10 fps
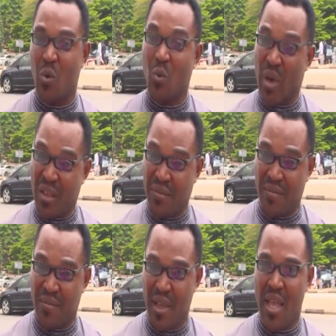your
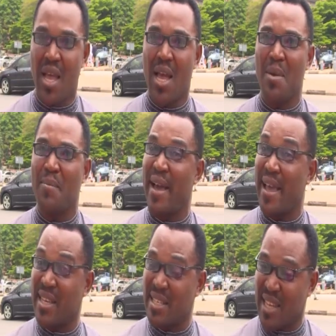wife, and
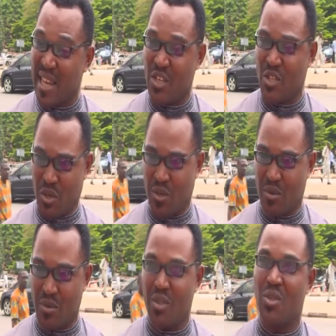by extension,